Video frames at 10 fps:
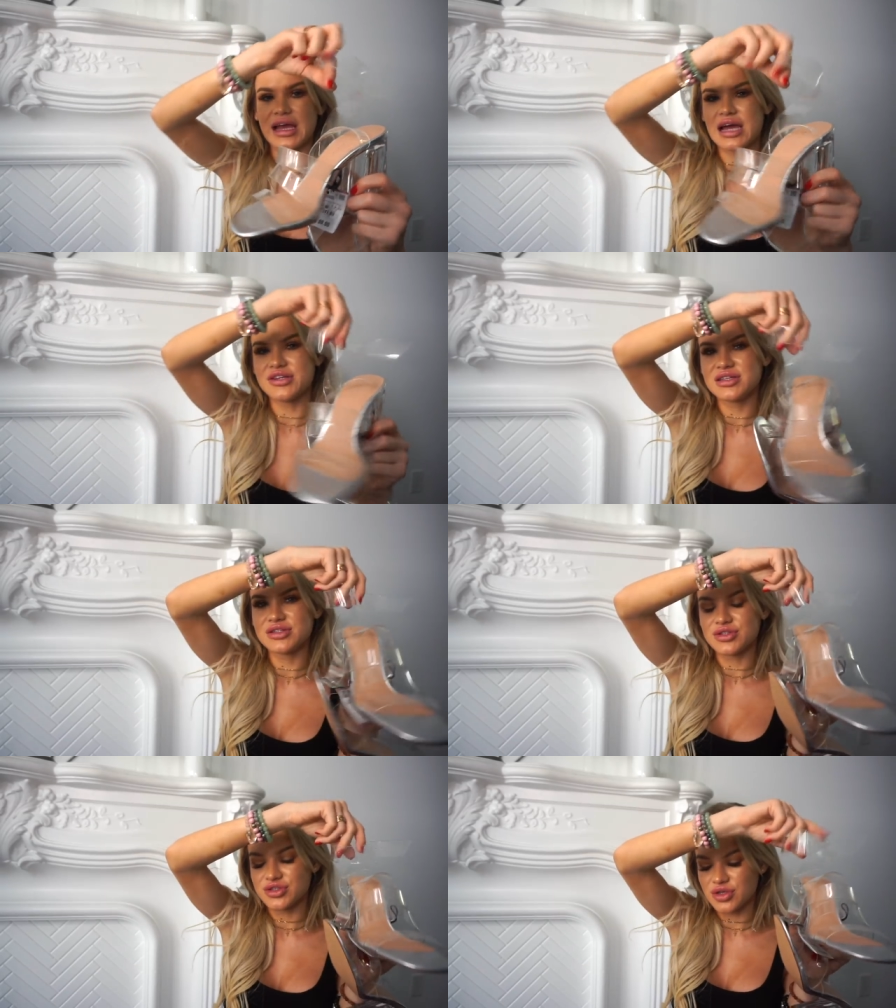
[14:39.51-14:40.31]
I just think
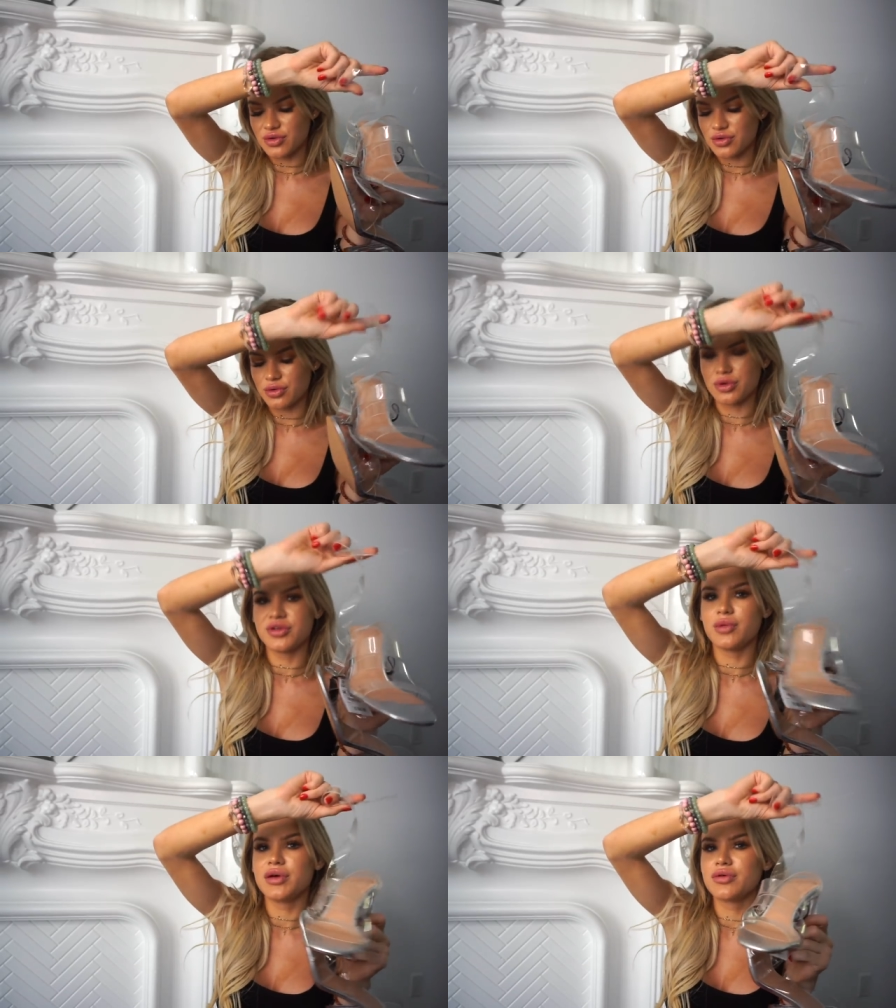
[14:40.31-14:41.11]
these are so cool.
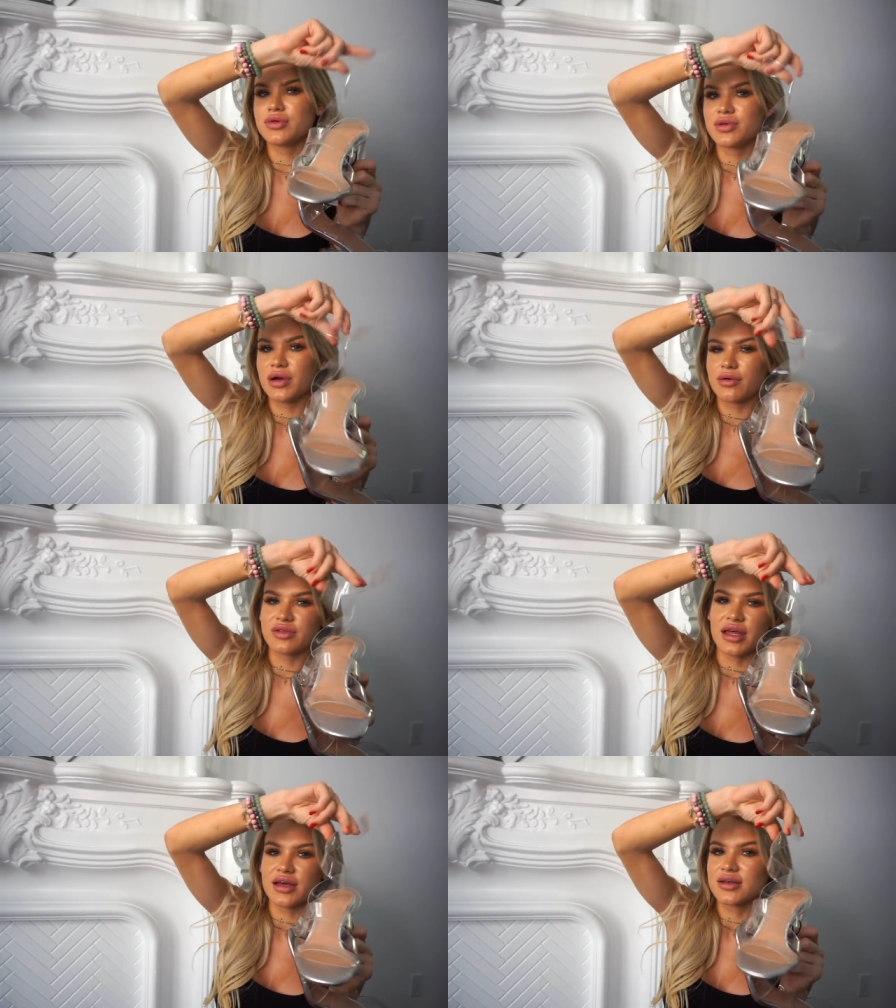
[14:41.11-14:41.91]
They'll be cool to wear
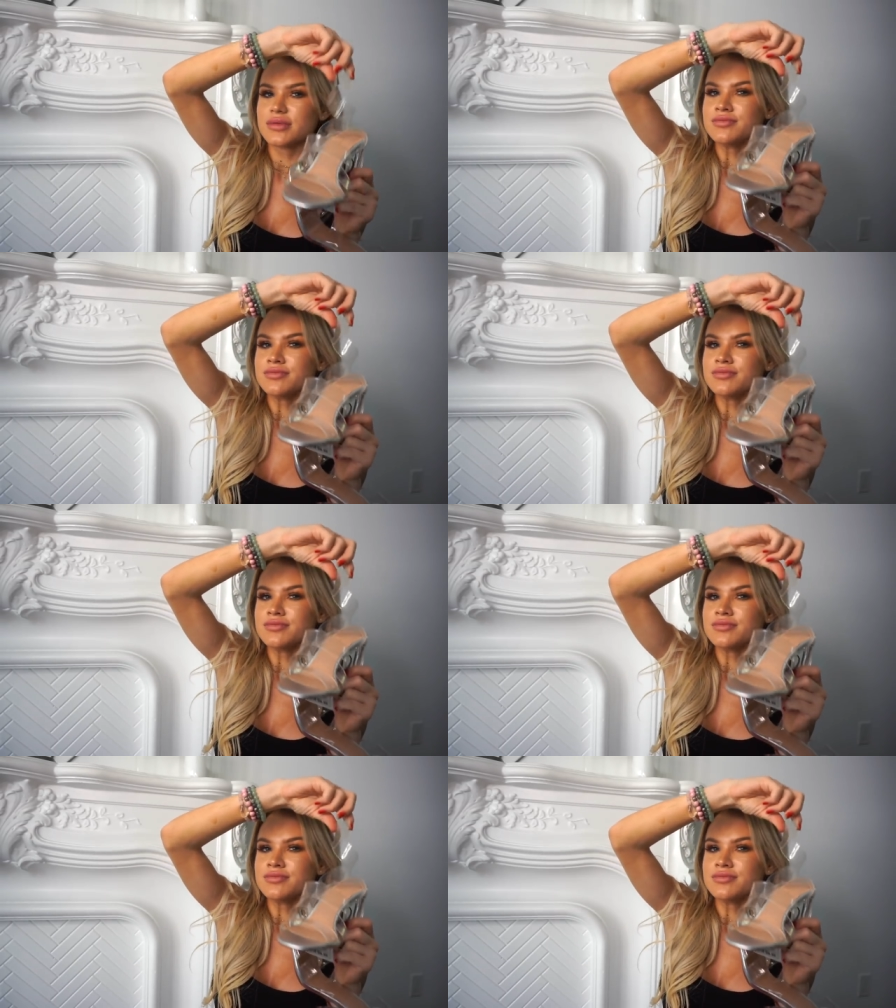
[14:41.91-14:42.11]
with like